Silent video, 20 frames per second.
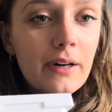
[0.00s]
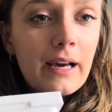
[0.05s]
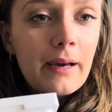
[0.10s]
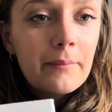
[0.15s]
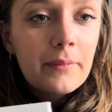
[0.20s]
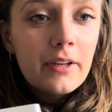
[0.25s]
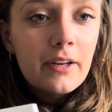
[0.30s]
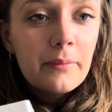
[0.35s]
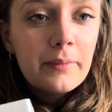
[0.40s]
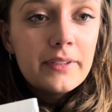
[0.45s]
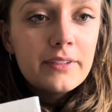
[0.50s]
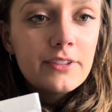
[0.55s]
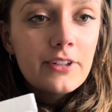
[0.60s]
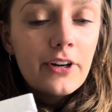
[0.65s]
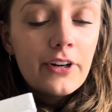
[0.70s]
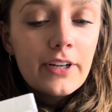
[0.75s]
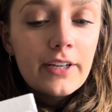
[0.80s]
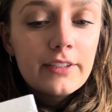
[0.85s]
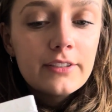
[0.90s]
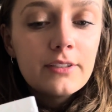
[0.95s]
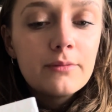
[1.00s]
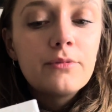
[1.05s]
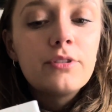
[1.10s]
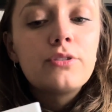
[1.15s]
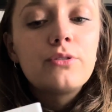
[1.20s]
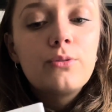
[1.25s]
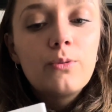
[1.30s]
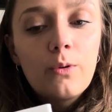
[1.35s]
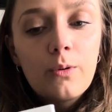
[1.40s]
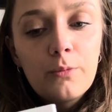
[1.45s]
am gonna be starting some
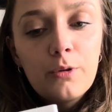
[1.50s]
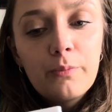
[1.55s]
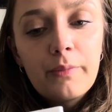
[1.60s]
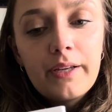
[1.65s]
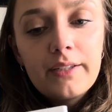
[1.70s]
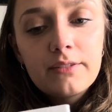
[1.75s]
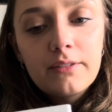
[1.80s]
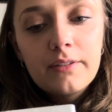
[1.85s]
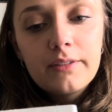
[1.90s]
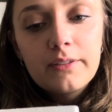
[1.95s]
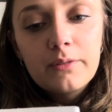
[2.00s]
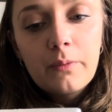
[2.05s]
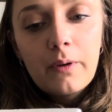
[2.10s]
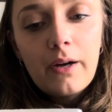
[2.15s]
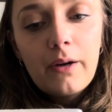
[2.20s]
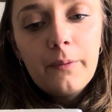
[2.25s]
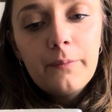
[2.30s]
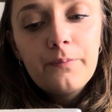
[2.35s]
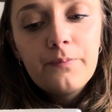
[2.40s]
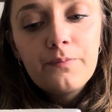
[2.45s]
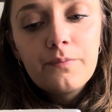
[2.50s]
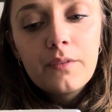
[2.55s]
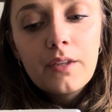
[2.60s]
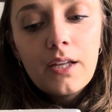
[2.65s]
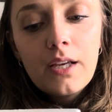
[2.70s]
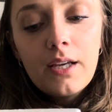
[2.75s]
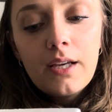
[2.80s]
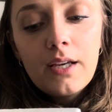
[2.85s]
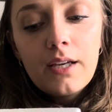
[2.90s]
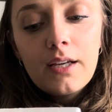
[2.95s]
just normal basil as well.
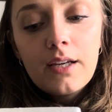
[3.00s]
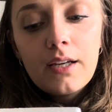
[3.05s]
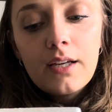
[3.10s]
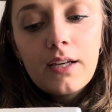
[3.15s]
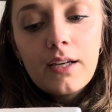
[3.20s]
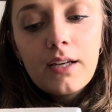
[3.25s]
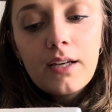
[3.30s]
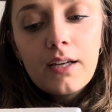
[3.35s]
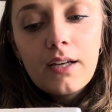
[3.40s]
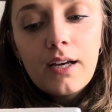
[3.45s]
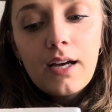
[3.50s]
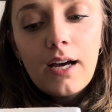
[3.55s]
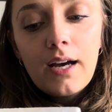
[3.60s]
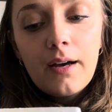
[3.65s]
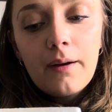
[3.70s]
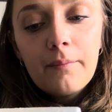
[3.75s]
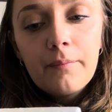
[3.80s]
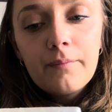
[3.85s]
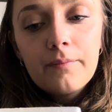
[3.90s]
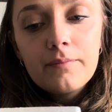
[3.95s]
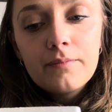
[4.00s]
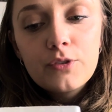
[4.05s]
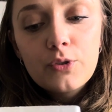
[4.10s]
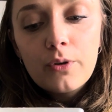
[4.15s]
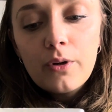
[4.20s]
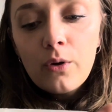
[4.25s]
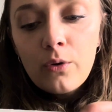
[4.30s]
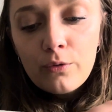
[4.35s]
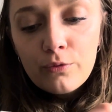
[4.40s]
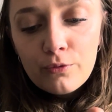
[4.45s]

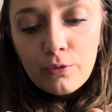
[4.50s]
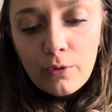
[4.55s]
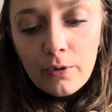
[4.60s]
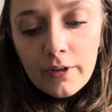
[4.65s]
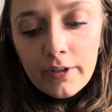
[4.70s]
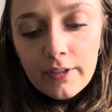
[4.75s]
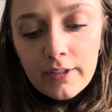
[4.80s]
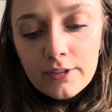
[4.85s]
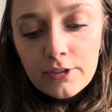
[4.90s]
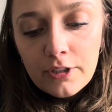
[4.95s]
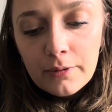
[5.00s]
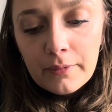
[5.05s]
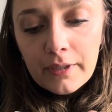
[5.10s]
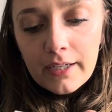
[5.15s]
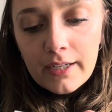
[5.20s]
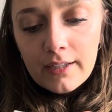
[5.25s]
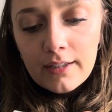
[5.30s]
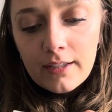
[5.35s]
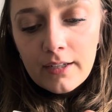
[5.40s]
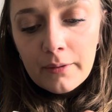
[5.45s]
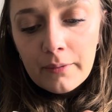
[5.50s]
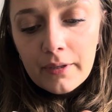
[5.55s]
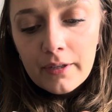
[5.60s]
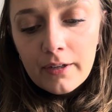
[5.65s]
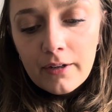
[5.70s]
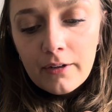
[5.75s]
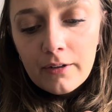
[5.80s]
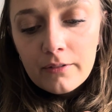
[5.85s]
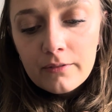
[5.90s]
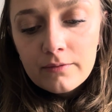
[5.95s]
Oh, 4 that germinated, there we
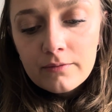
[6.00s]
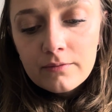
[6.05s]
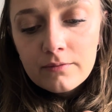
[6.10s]
go.